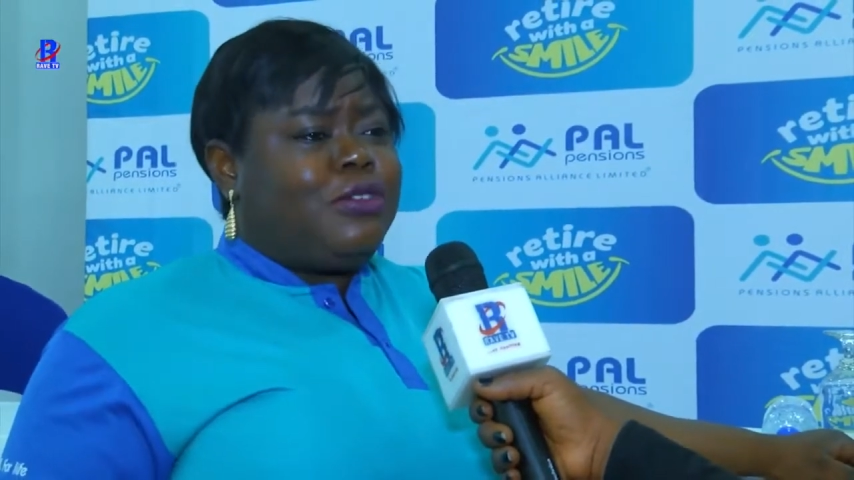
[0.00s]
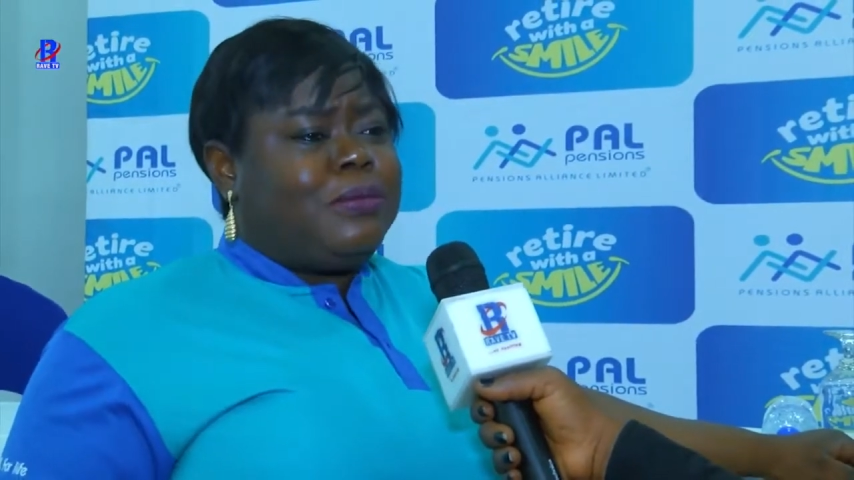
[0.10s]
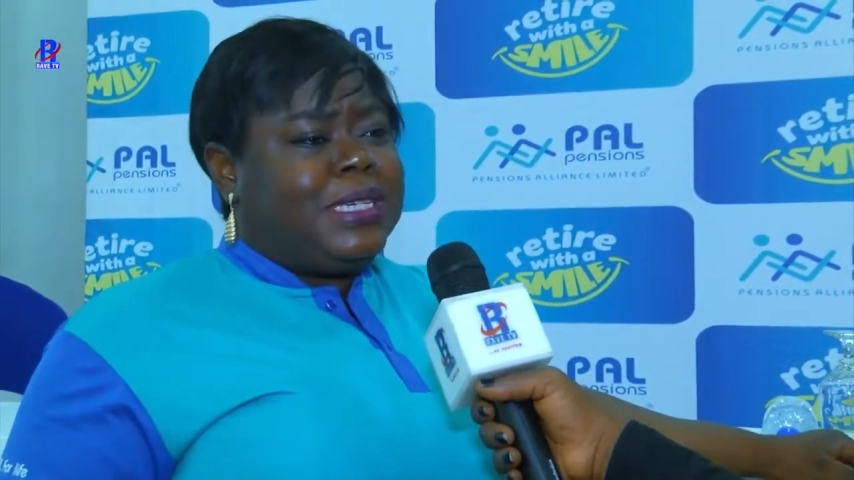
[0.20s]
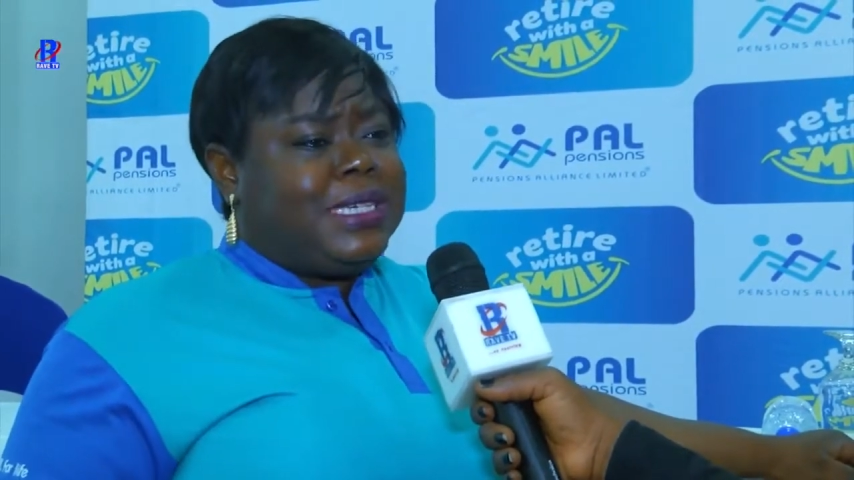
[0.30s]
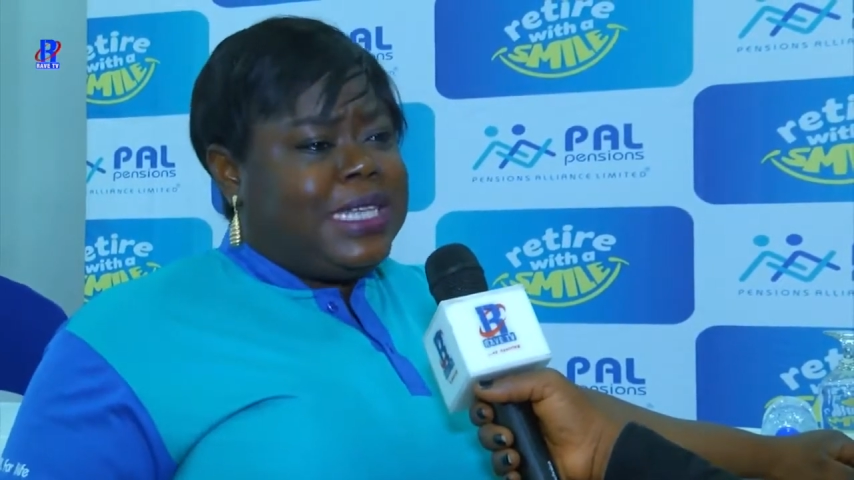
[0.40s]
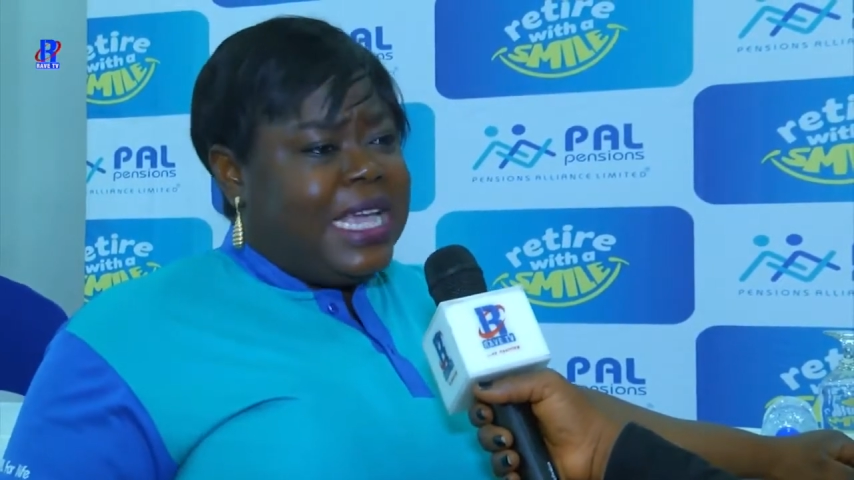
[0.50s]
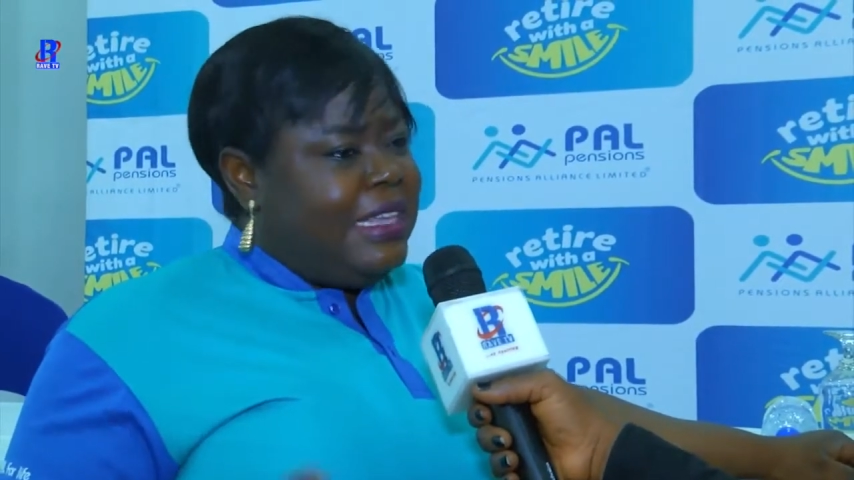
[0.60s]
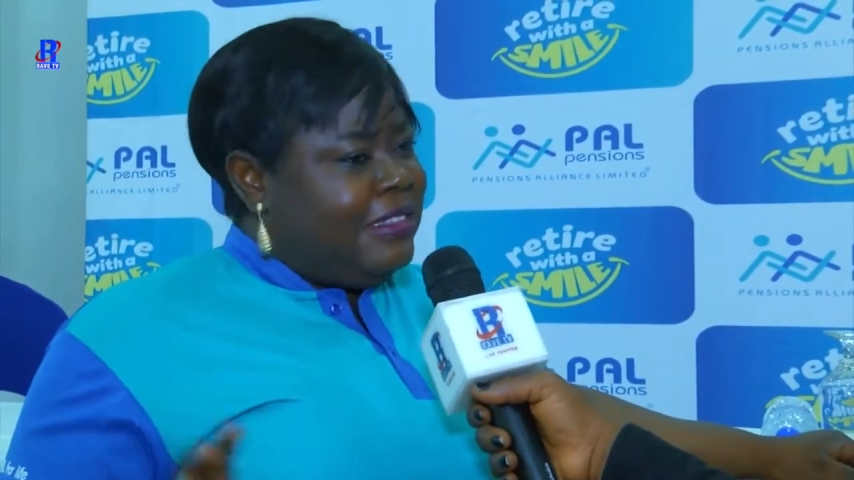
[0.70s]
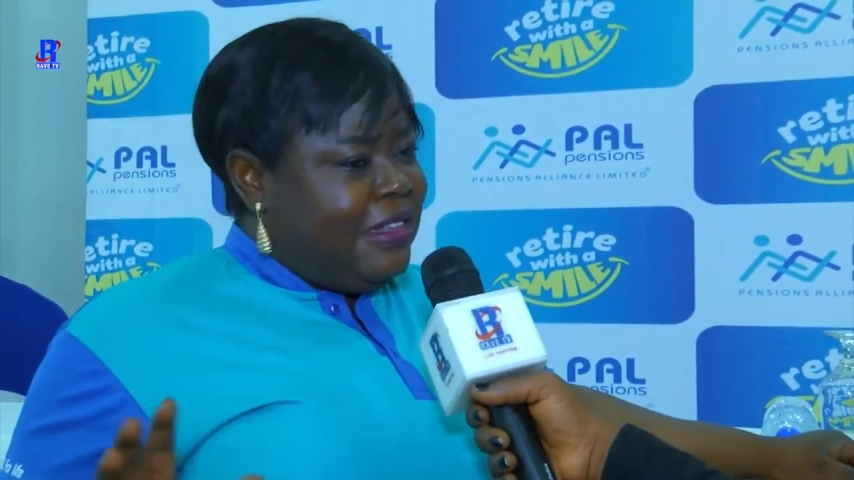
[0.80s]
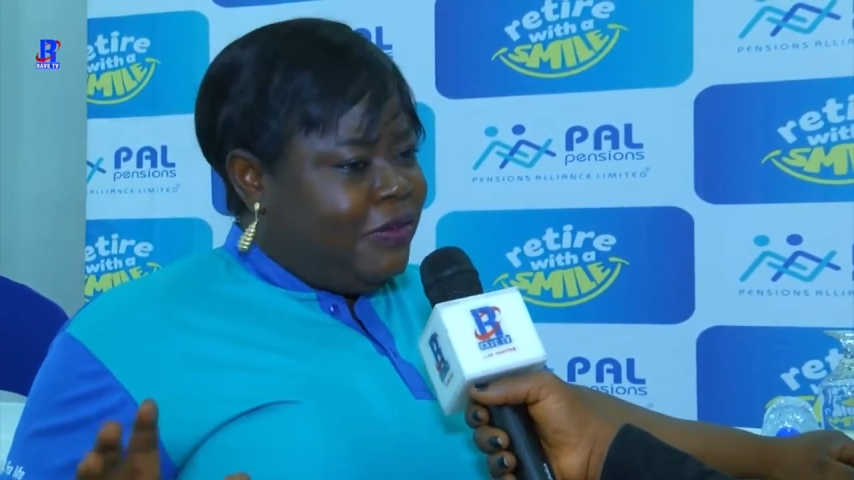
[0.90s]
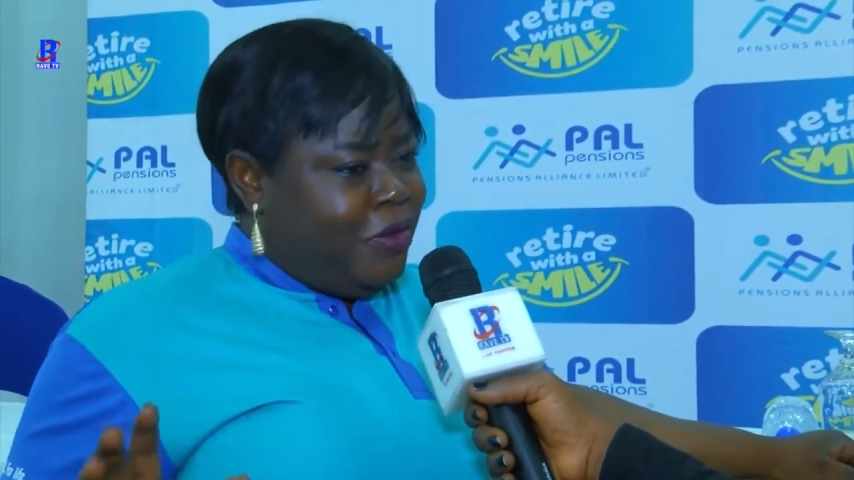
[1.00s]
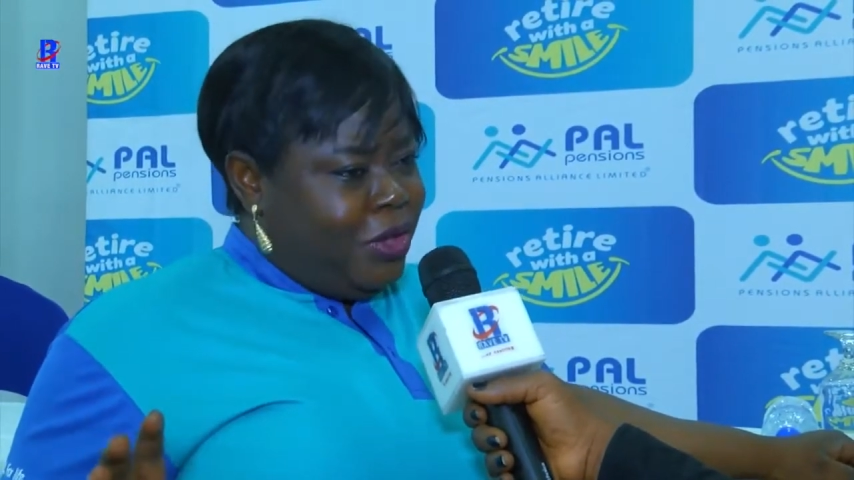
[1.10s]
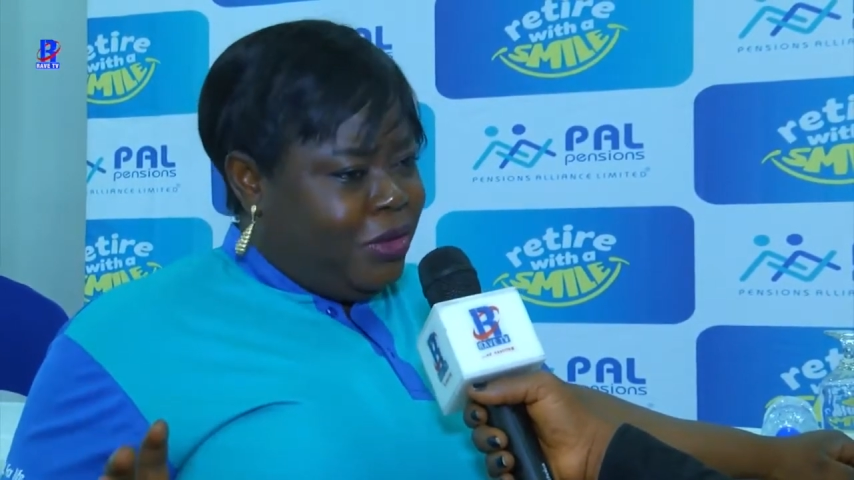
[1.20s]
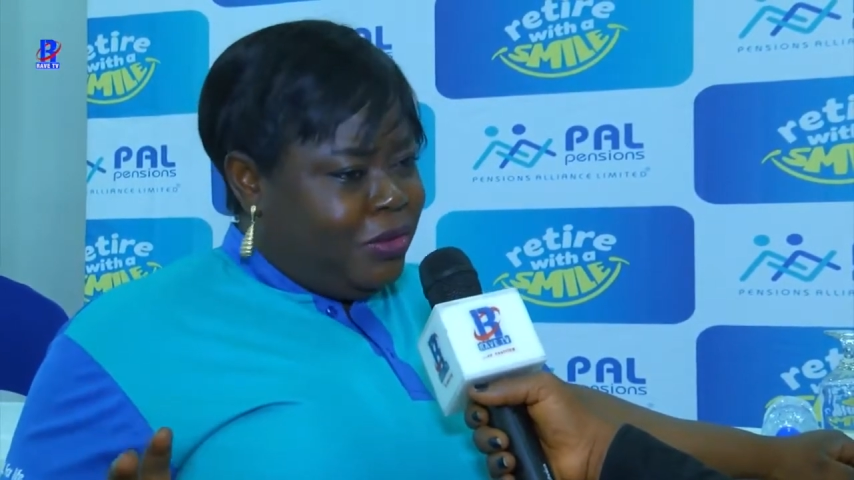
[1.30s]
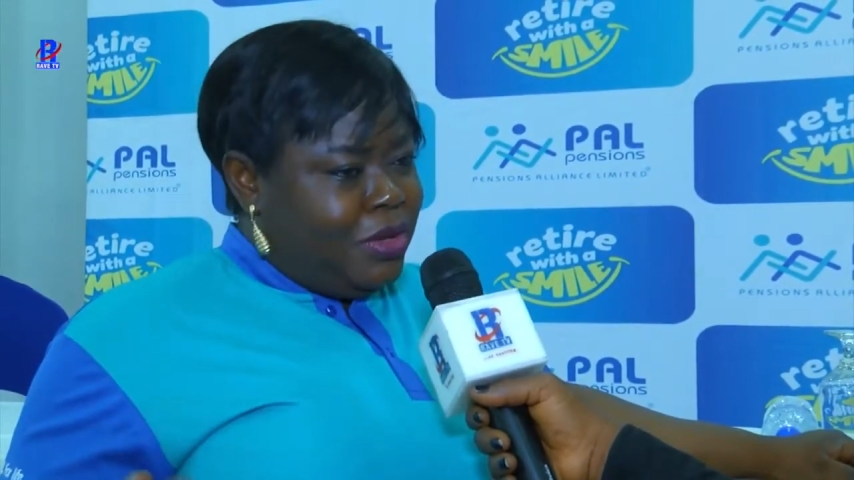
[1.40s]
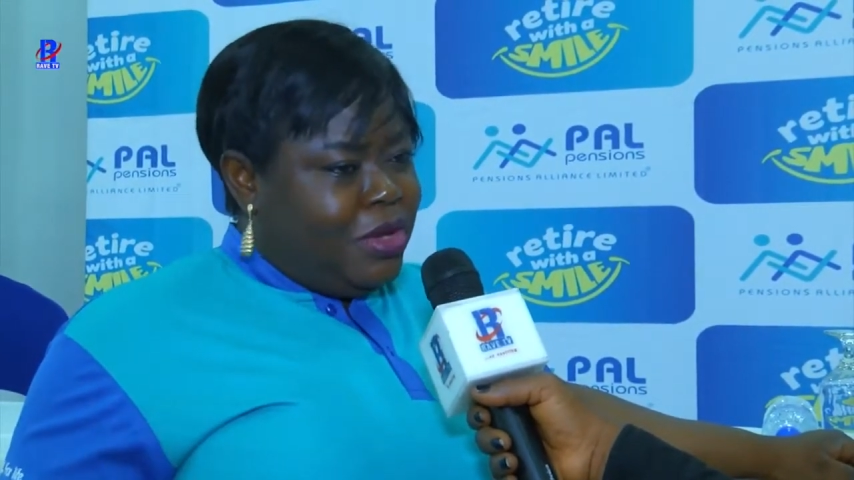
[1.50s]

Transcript: to make it easy for you.